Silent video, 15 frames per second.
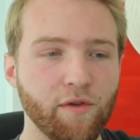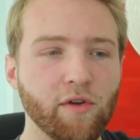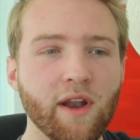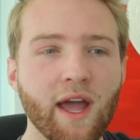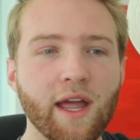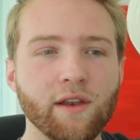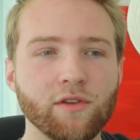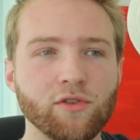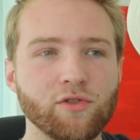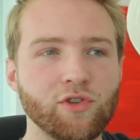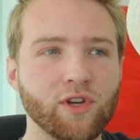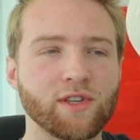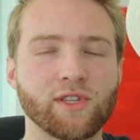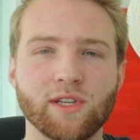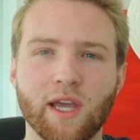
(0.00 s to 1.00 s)
You're not
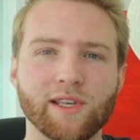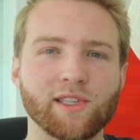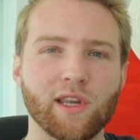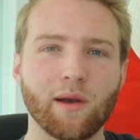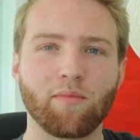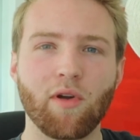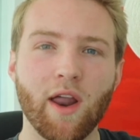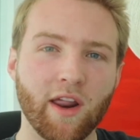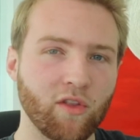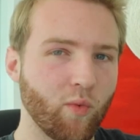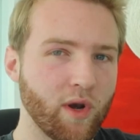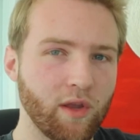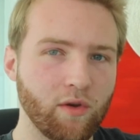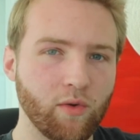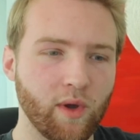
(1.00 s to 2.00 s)
just testing a product.
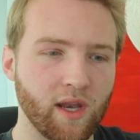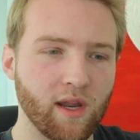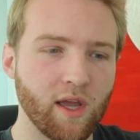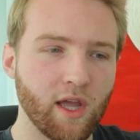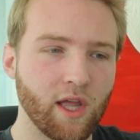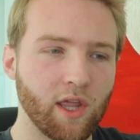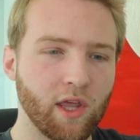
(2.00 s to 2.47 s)
What are you doing?